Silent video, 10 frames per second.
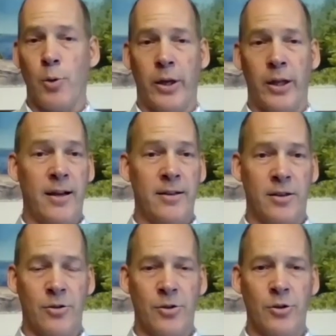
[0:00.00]
point last
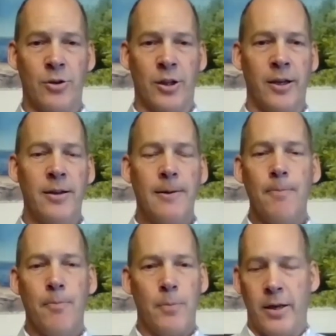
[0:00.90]
year, certainly,
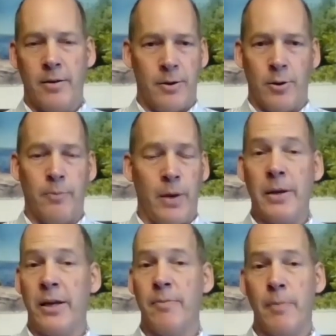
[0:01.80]
but
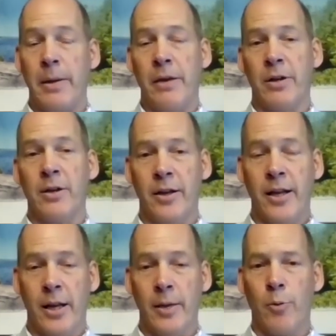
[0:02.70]
maybe even at
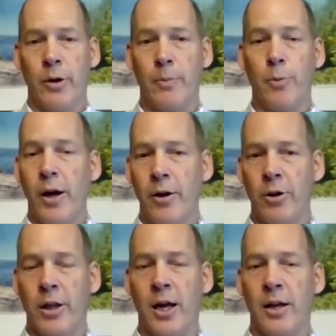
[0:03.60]
any point prior
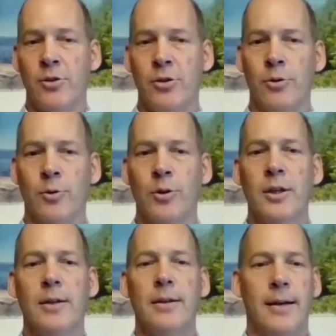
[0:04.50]
to that too.
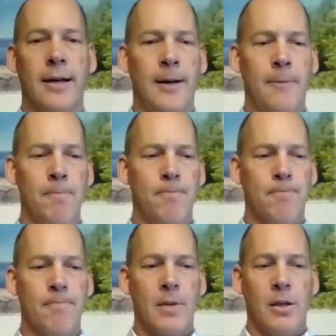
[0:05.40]
Um,
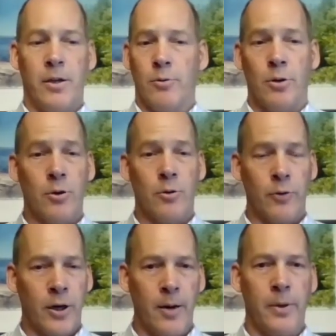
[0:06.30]
look
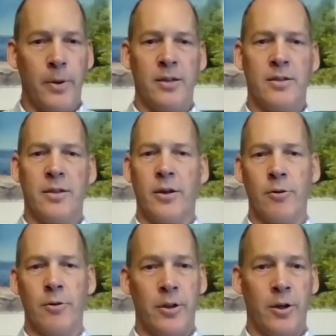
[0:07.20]
for companies that
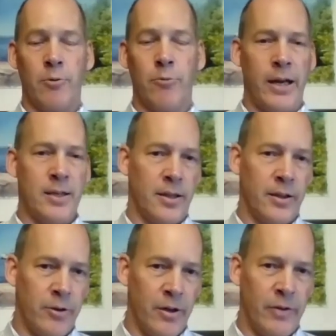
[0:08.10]
are raising
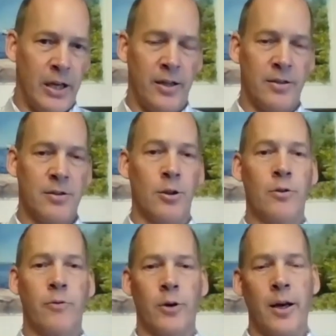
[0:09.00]
their dividends.
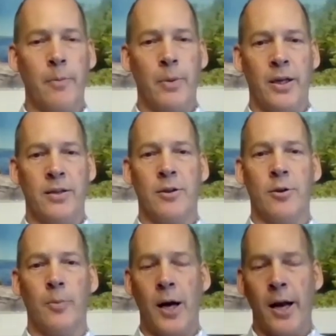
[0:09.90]
Look for companies that
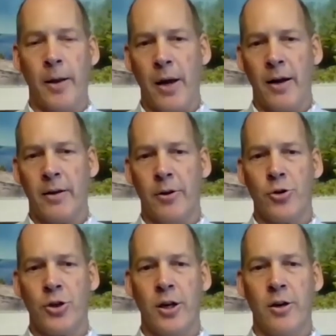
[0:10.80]
are buying back their
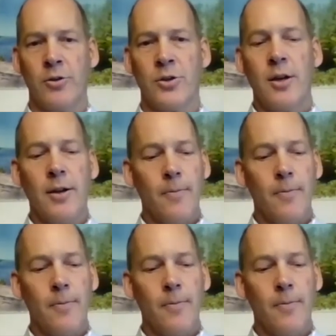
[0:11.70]
shares,